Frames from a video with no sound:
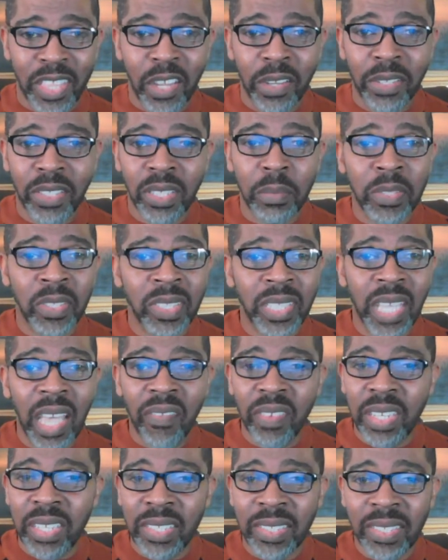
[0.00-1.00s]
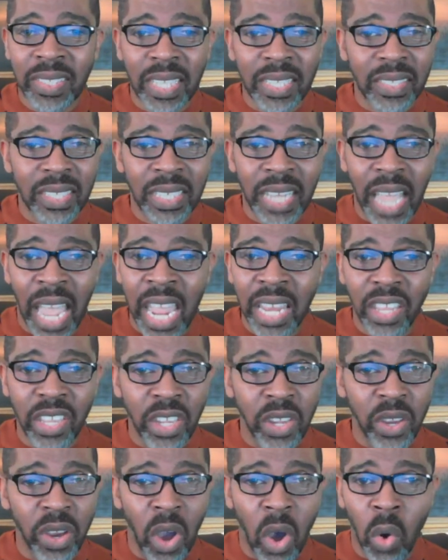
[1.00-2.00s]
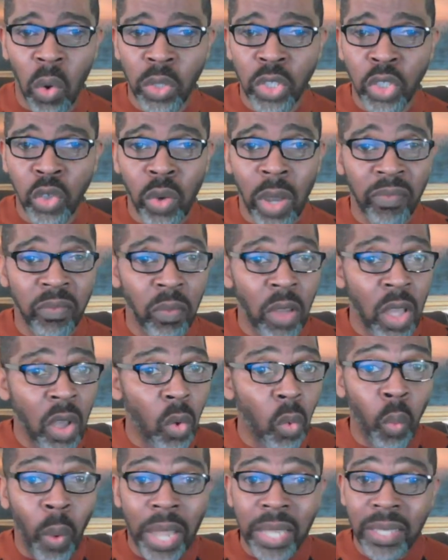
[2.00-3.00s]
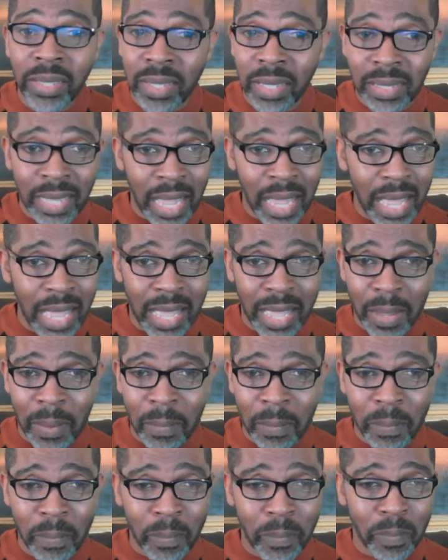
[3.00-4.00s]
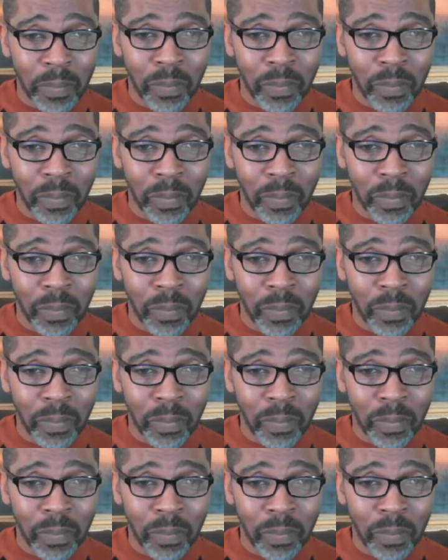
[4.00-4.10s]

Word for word: There are some 70, 60, and 80 year olds who have wasted time.